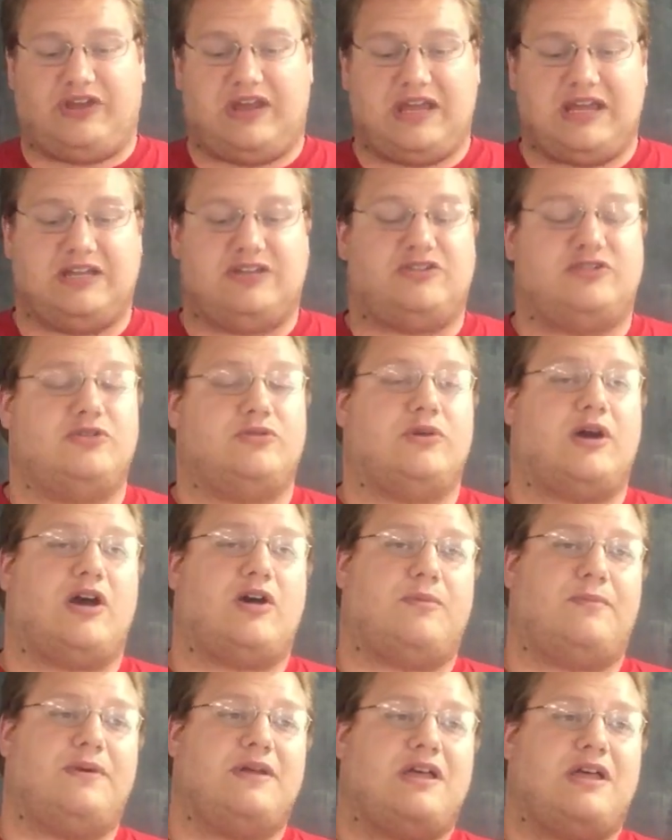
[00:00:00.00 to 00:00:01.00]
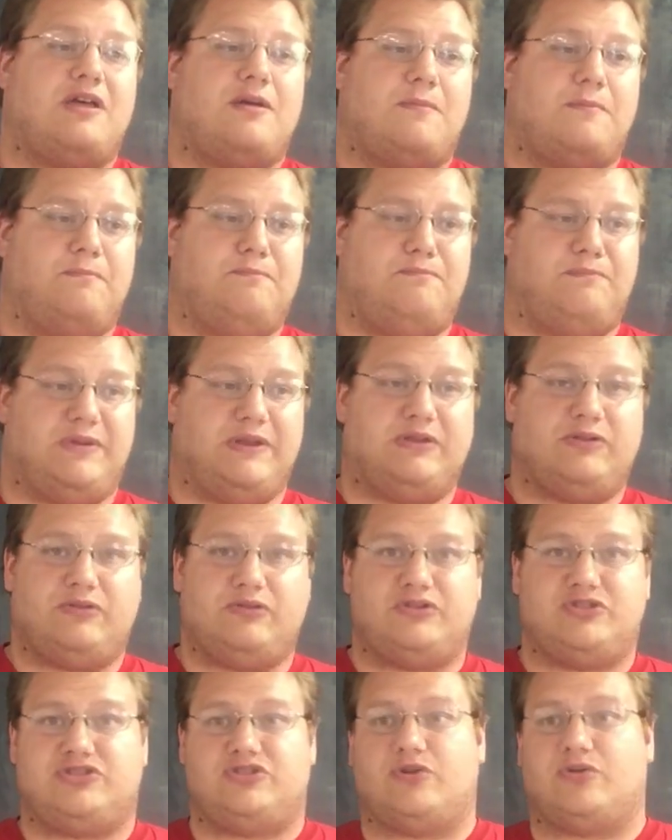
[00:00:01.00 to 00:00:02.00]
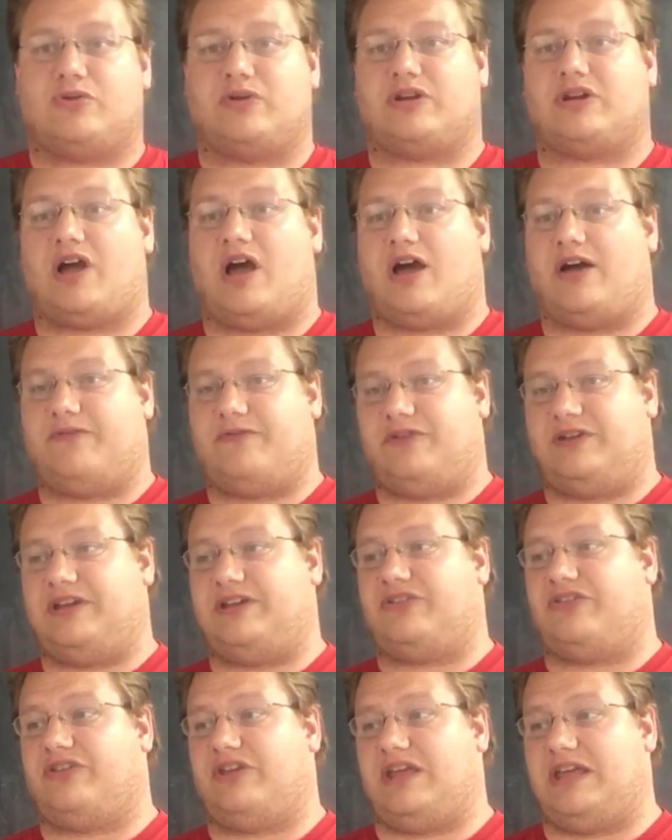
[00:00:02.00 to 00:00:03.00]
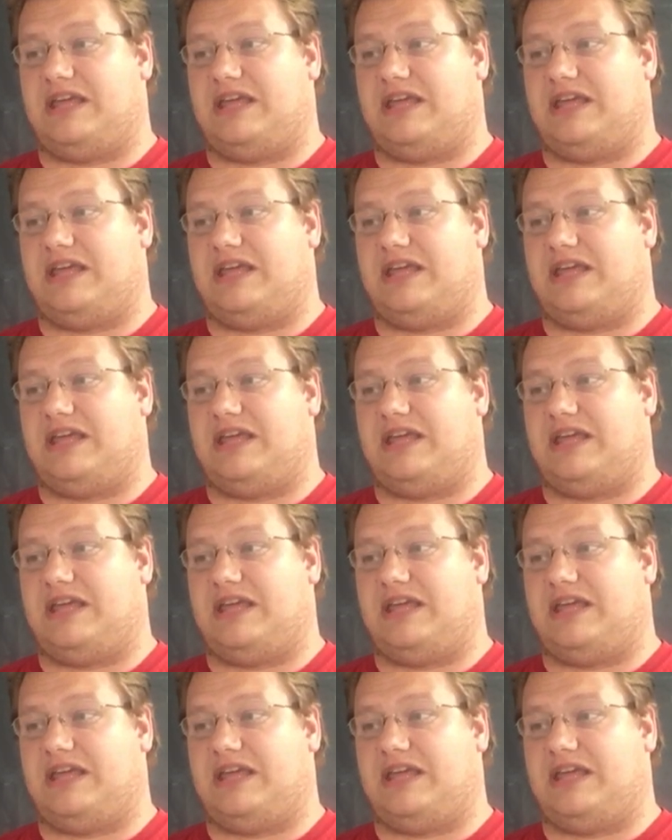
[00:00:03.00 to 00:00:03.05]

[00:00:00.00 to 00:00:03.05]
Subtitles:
A, to help build your confidence